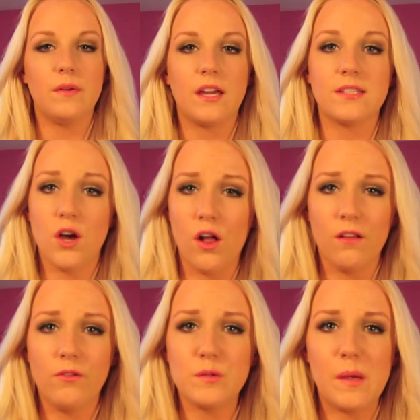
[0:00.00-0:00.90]
because all
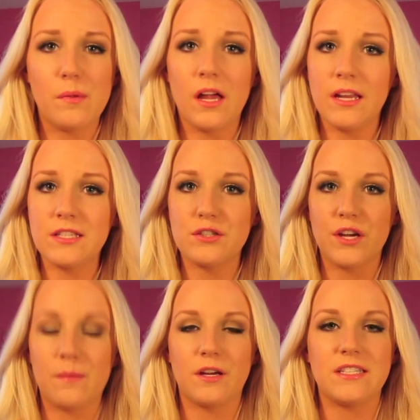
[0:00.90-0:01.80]
of those people on
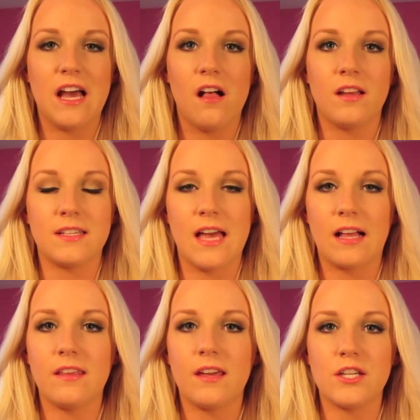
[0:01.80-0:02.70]
Instagram could tell
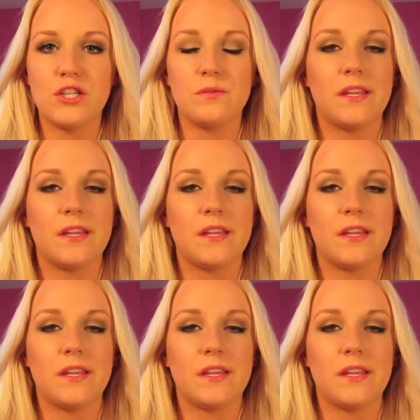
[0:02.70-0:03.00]
exactly the issues,